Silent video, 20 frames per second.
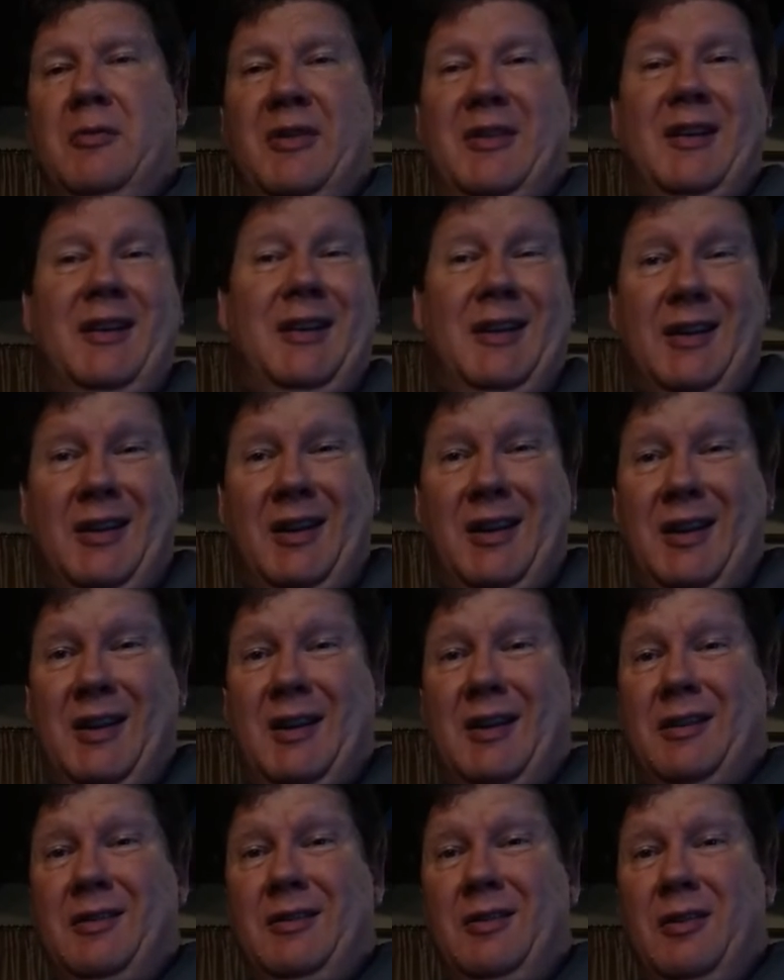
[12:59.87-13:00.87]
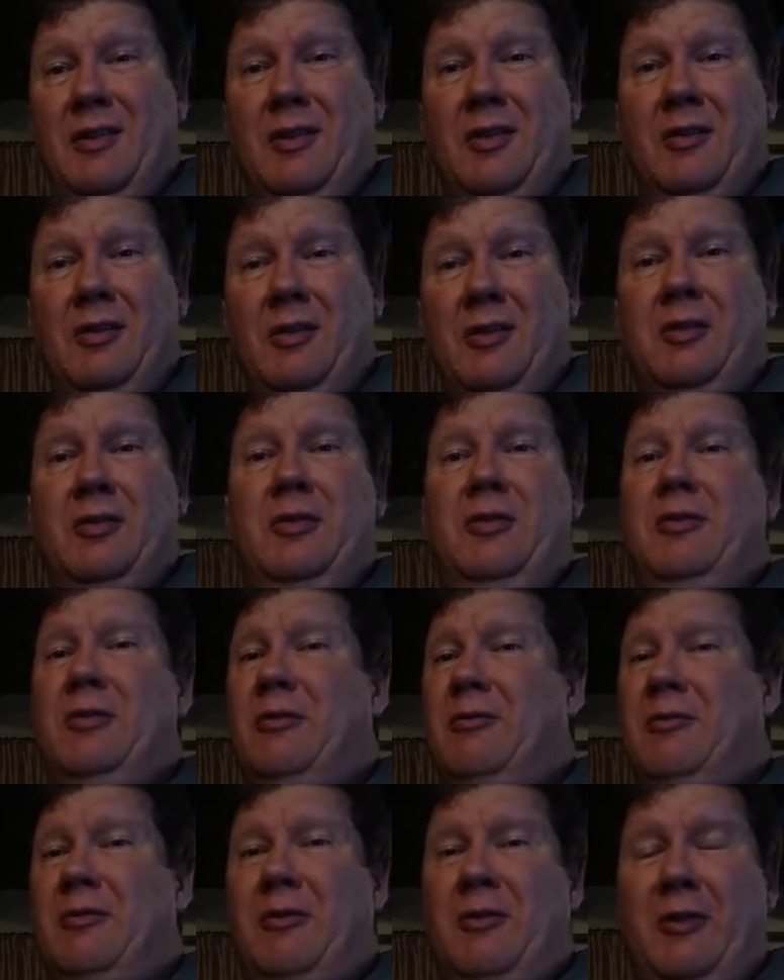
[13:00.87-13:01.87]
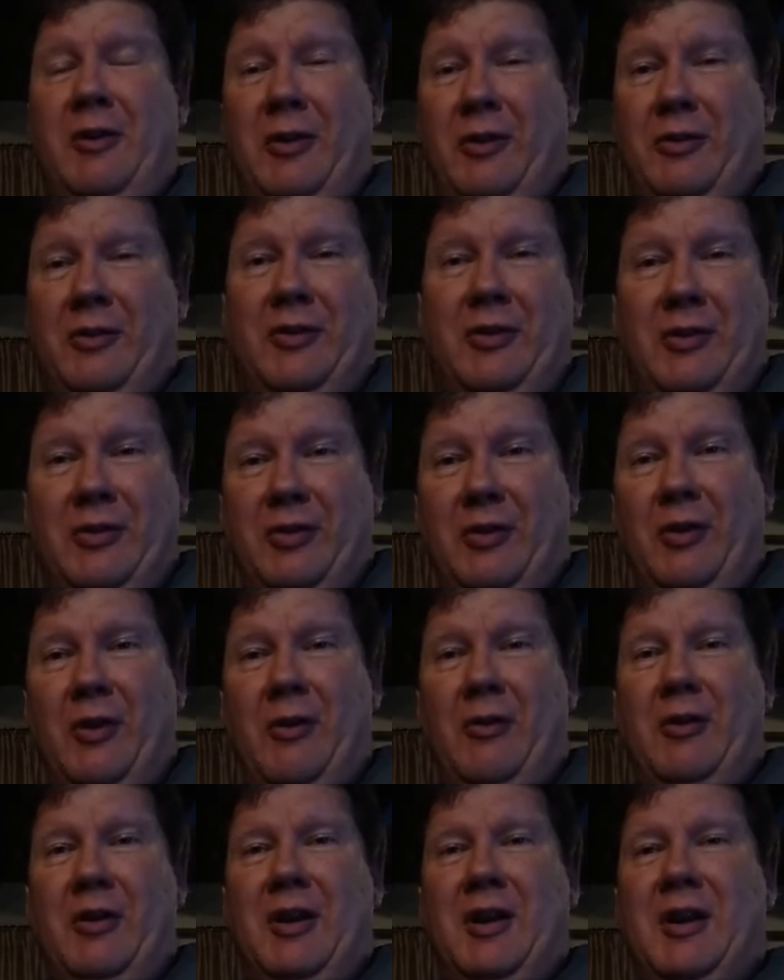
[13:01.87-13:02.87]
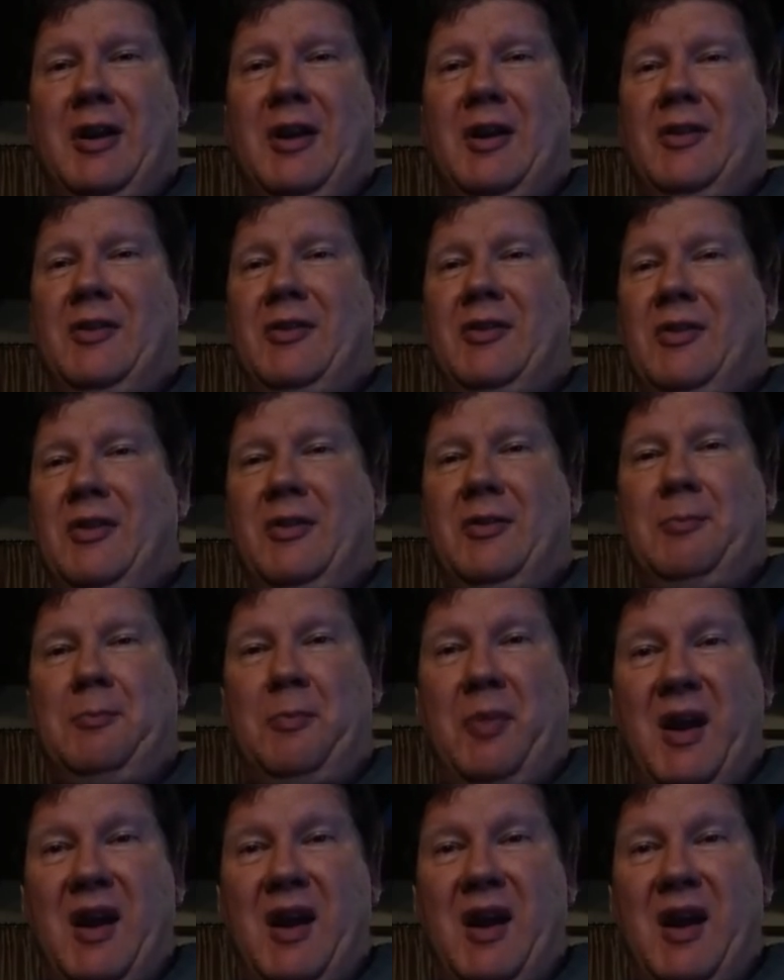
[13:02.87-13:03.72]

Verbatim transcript: But then again, look who the Royals are throwing against this